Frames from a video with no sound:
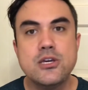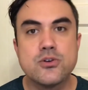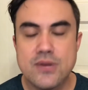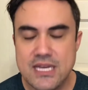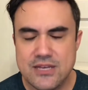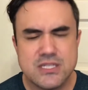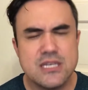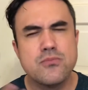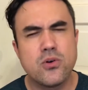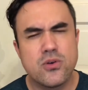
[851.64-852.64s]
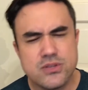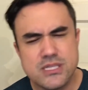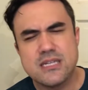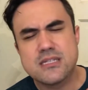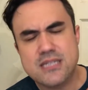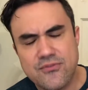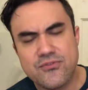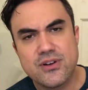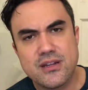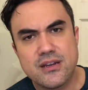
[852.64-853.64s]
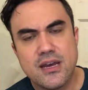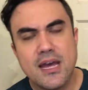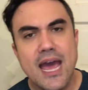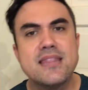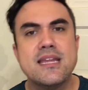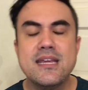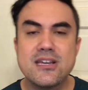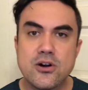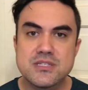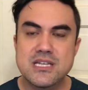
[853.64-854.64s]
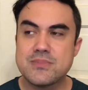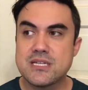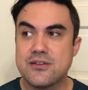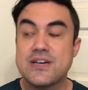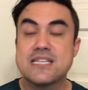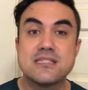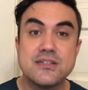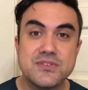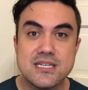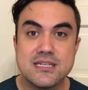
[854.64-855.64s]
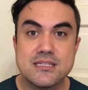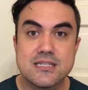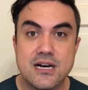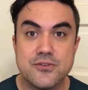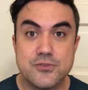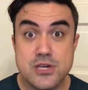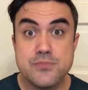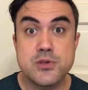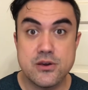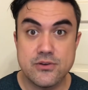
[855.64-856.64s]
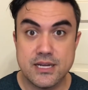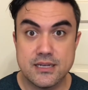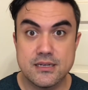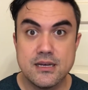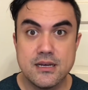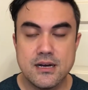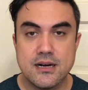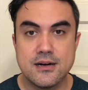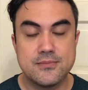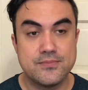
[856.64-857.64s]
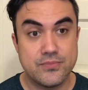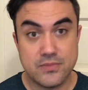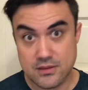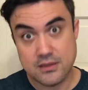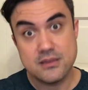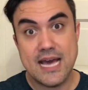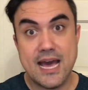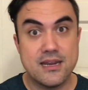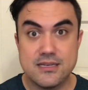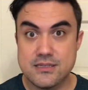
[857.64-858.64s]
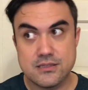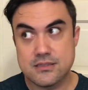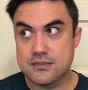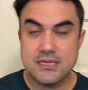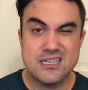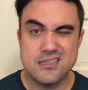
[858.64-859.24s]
grieves, he mourns, and he's comforted. And then he goes up to the festivities of sheep shearing, that it's